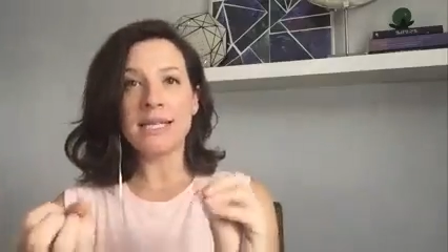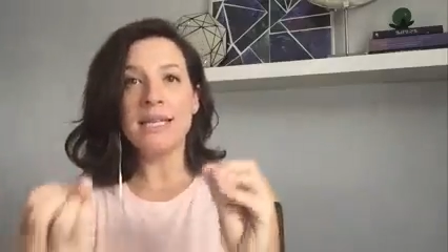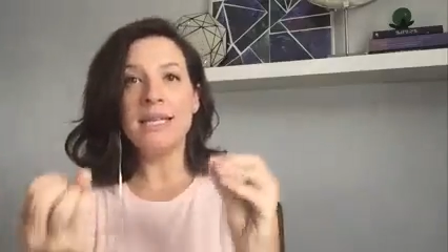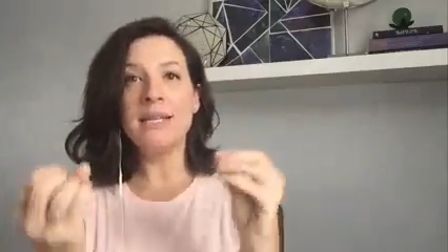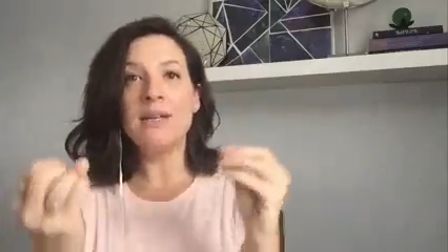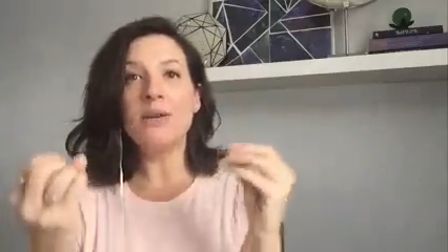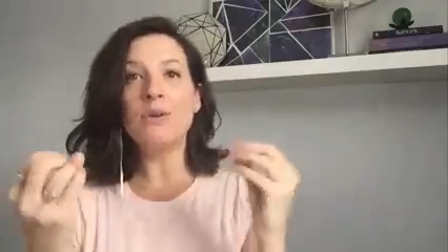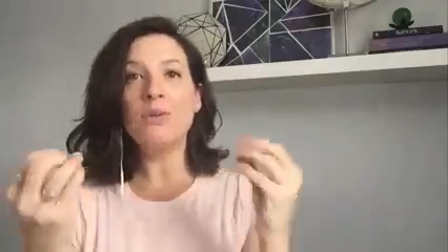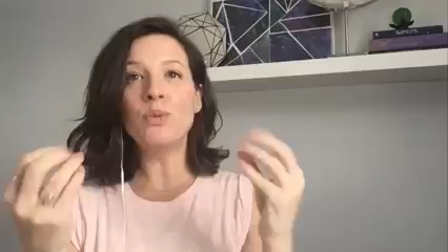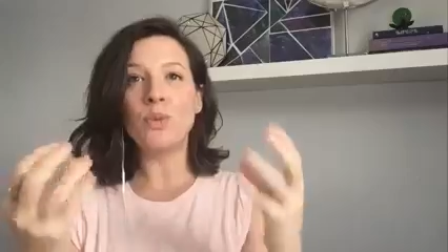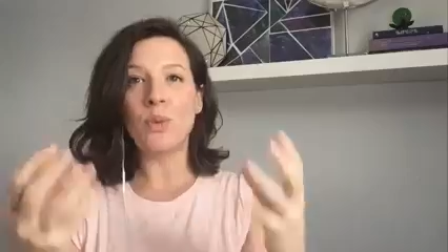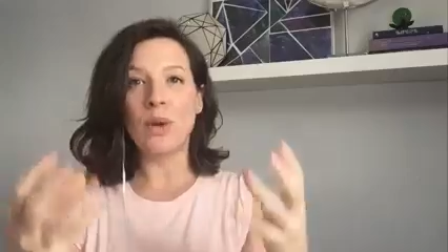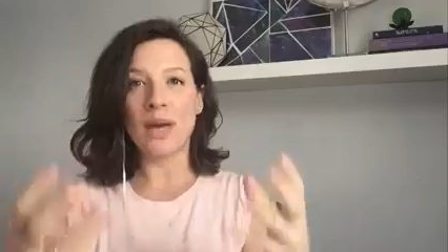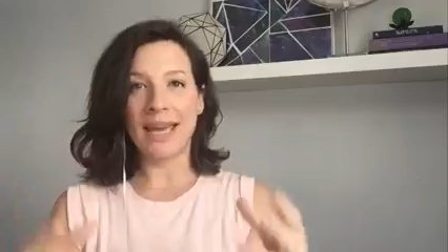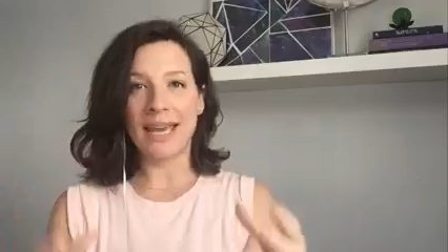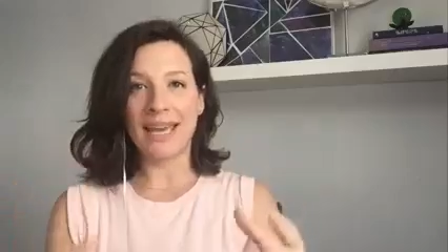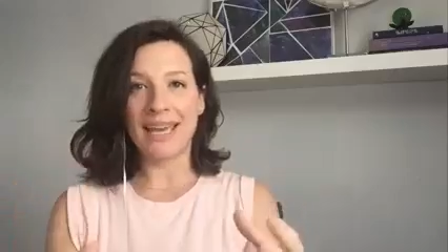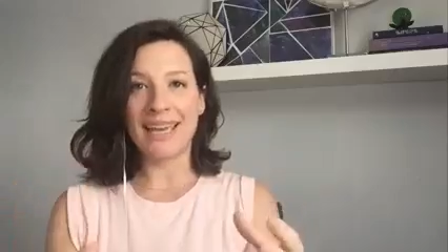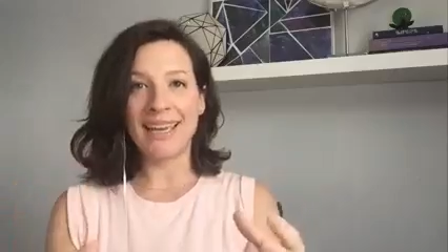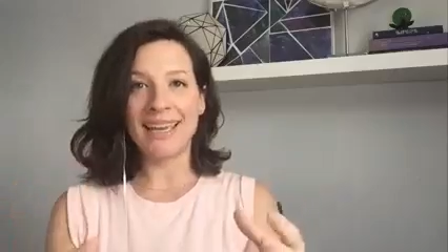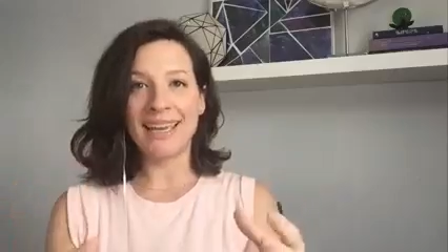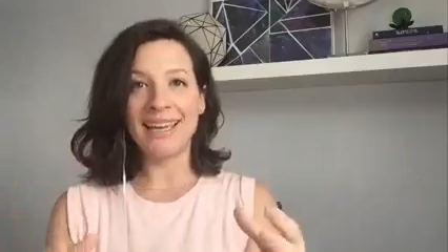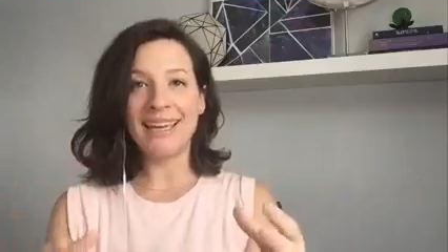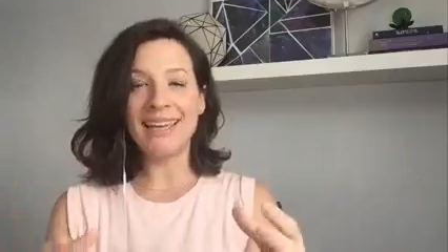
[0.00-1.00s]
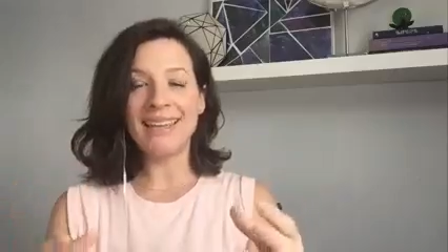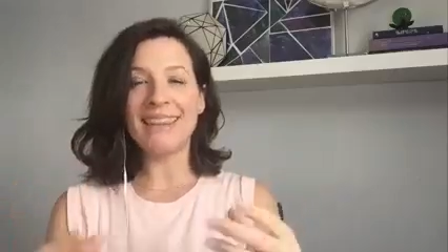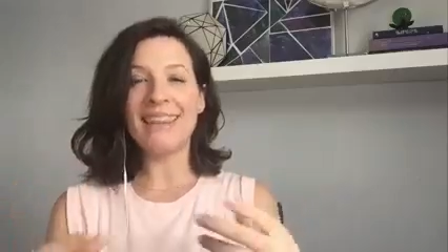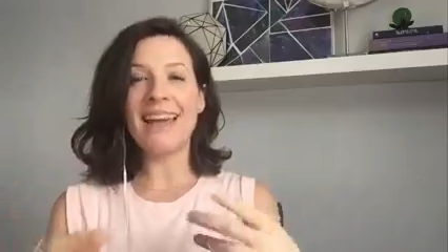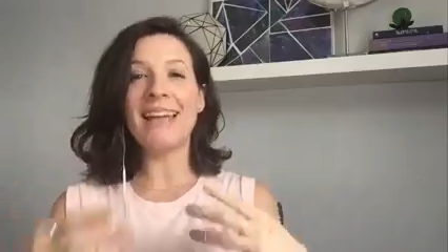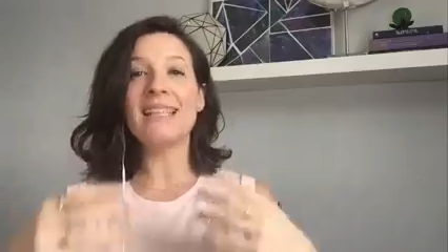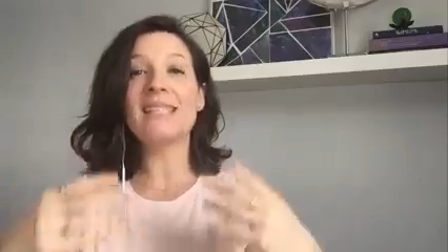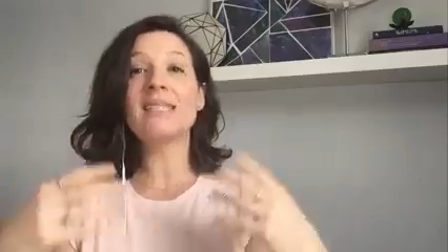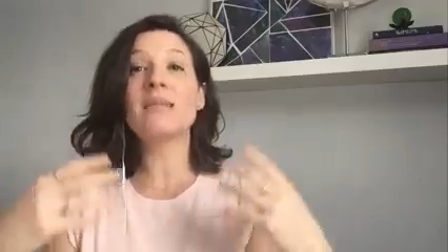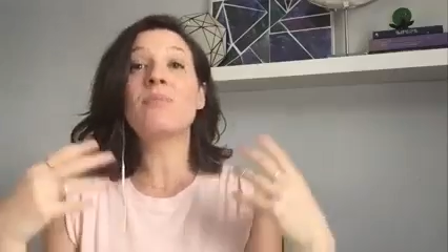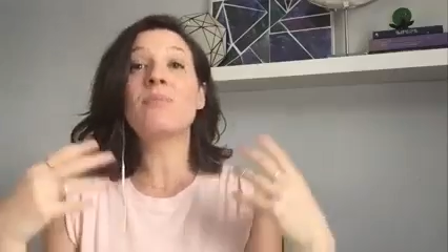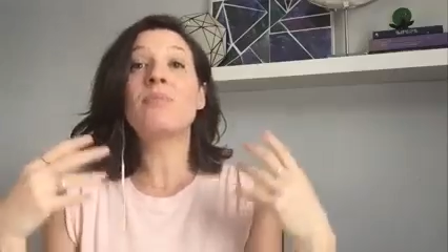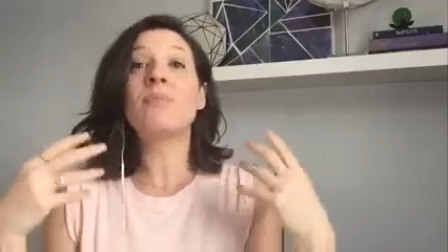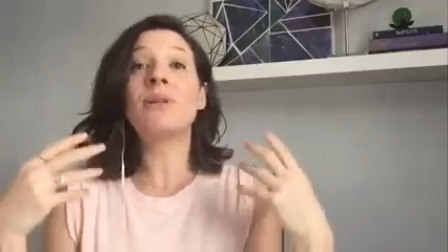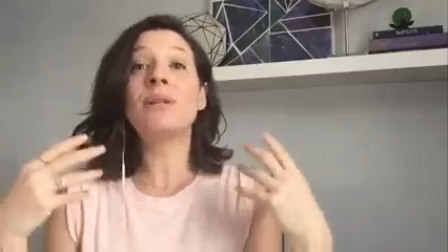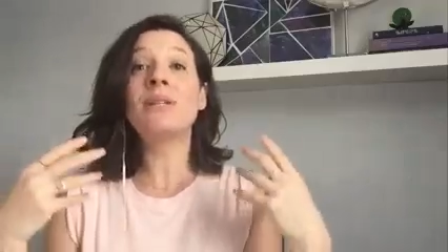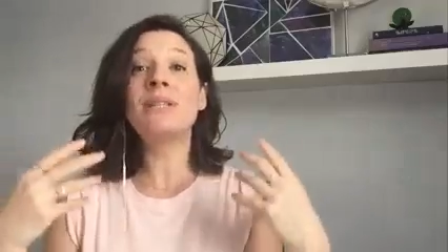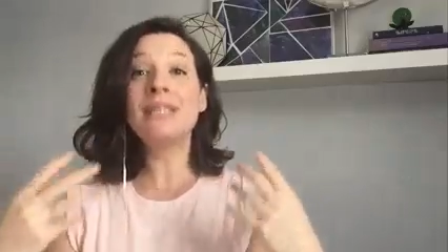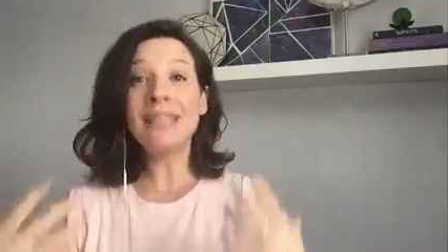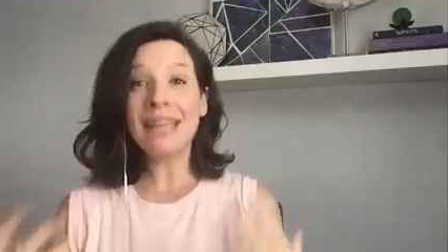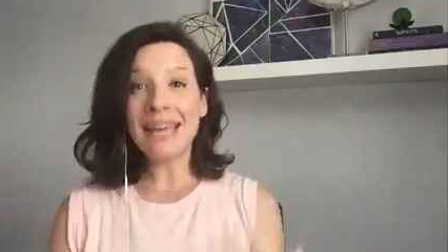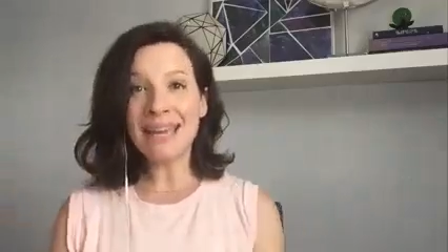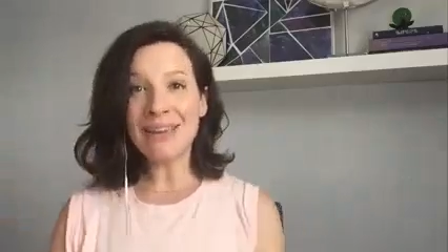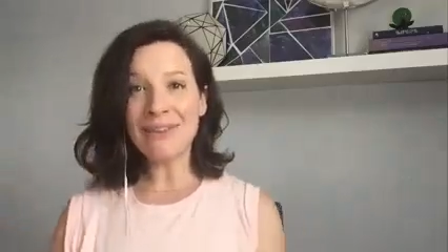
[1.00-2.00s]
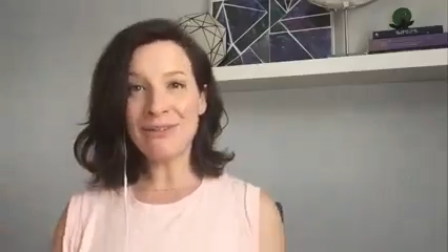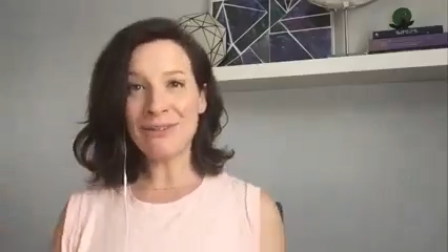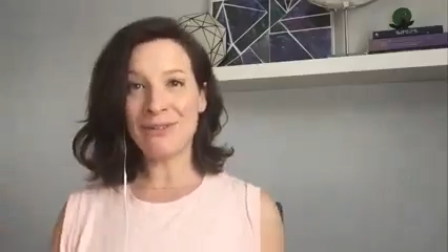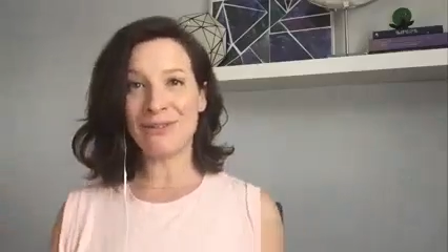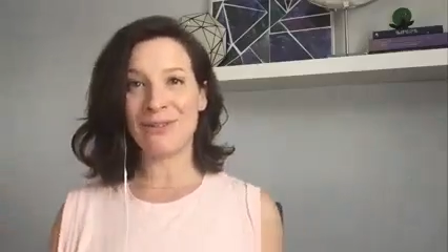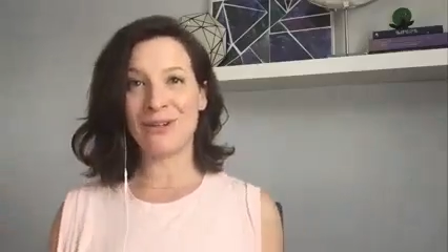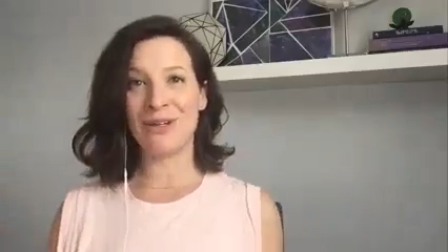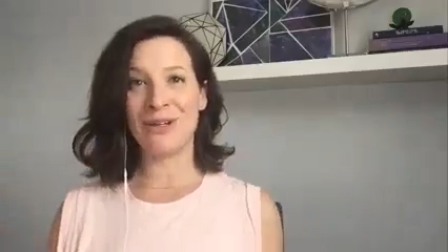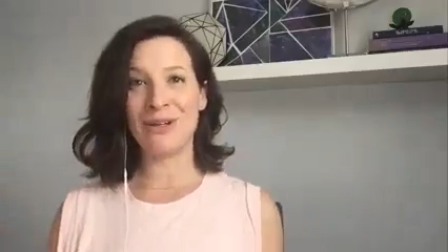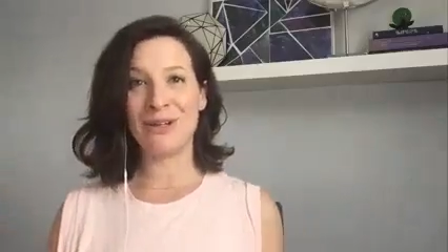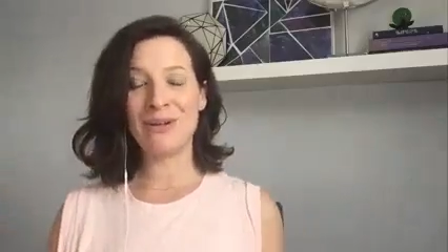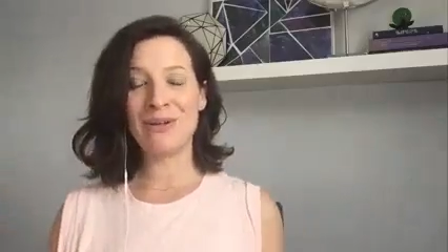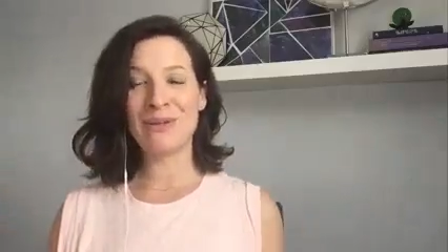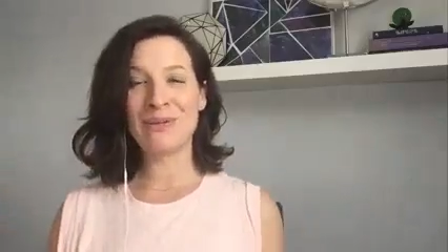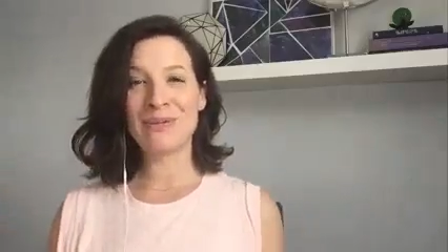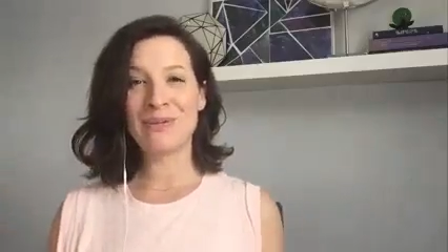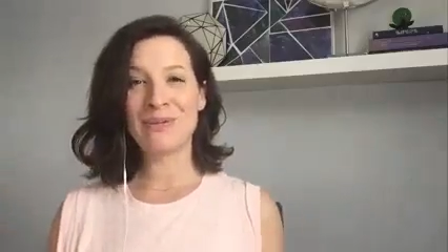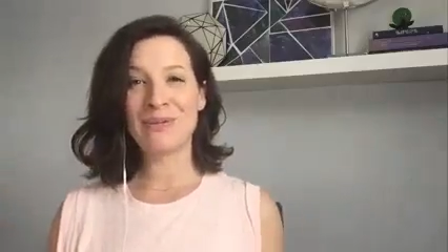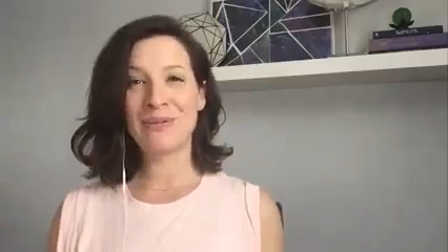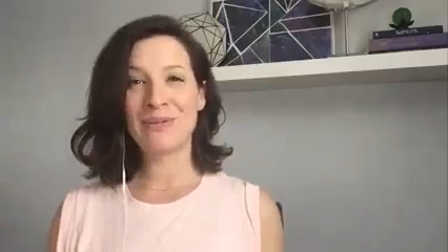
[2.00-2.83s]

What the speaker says: in a way that is playful.